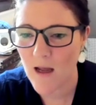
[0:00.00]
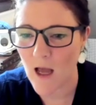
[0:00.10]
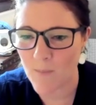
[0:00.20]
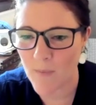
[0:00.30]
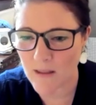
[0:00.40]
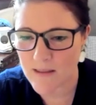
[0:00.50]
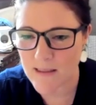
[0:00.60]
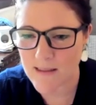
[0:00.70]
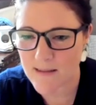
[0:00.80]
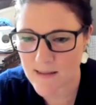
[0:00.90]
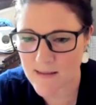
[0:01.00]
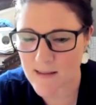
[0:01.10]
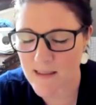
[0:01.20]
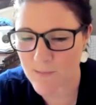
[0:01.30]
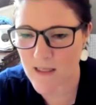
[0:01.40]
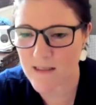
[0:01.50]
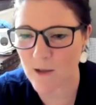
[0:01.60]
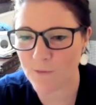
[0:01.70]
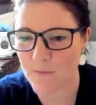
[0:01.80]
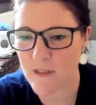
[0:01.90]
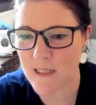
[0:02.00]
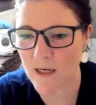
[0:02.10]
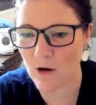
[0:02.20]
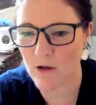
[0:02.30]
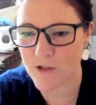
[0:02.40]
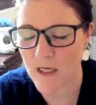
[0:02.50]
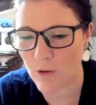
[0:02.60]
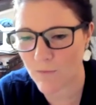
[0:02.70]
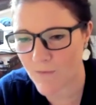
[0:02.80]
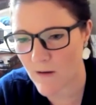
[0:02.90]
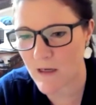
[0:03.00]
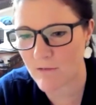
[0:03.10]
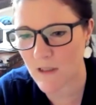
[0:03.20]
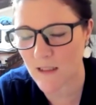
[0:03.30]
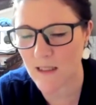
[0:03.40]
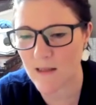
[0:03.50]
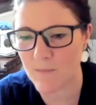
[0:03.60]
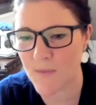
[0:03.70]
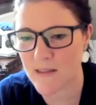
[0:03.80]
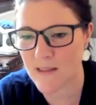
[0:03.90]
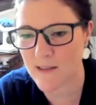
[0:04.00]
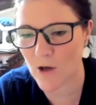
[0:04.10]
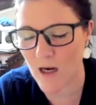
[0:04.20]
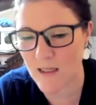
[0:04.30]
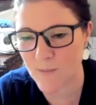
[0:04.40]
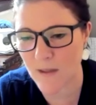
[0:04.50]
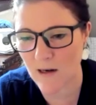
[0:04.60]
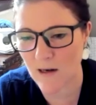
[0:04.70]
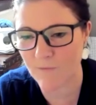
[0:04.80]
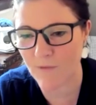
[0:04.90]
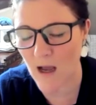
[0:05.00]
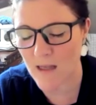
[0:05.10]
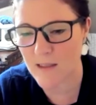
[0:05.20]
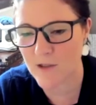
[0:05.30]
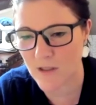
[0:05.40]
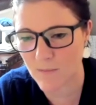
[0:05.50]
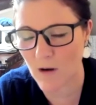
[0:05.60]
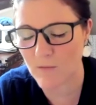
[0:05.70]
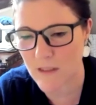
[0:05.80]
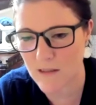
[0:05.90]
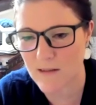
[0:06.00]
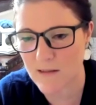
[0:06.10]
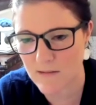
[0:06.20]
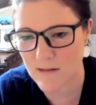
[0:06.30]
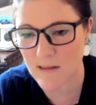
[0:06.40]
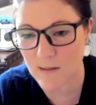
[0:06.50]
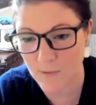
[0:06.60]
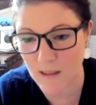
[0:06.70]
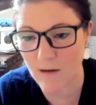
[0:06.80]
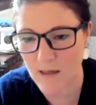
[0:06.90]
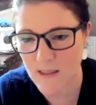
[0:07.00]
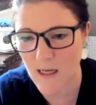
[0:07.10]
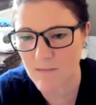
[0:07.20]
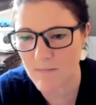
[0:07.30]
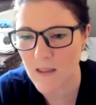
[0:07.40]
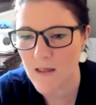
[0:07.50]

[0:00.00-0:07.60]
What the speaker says: ability to distance myself from the technology and look very critically at the business side has been an advantage in a multidisciplinary team.